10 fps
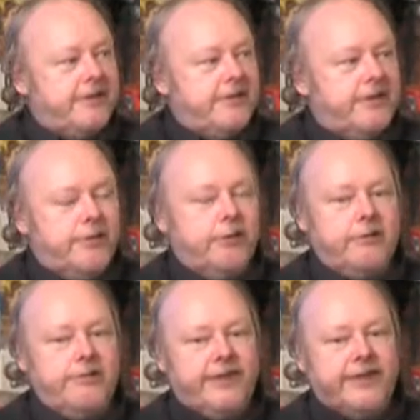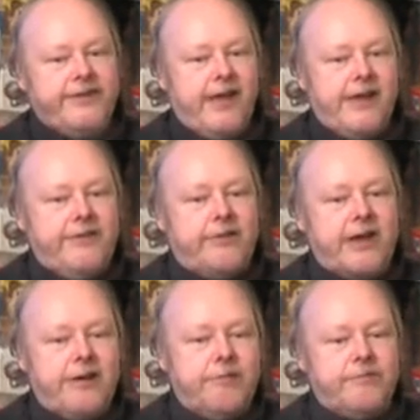are all designed
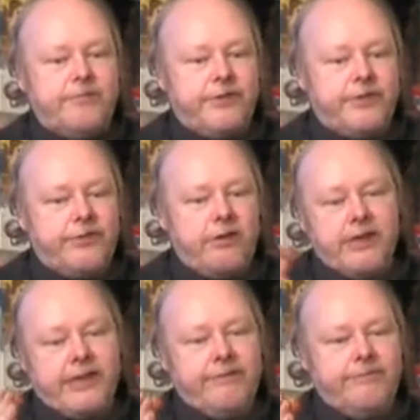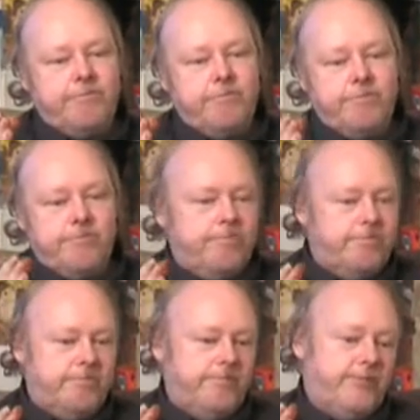round to sort of give
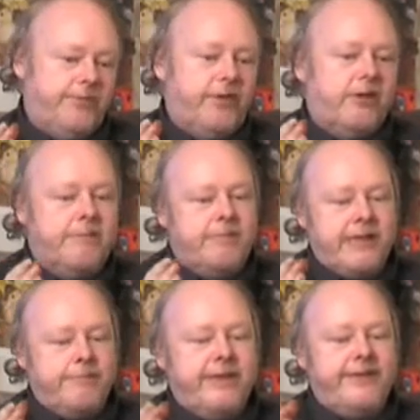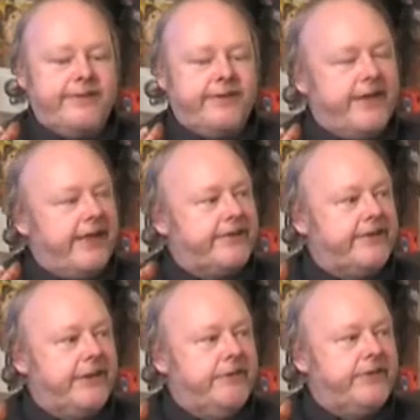sort of big business
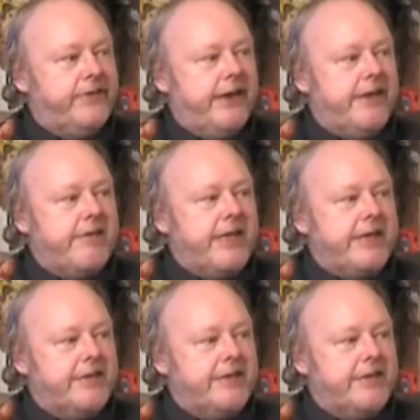excuse to do it, you know,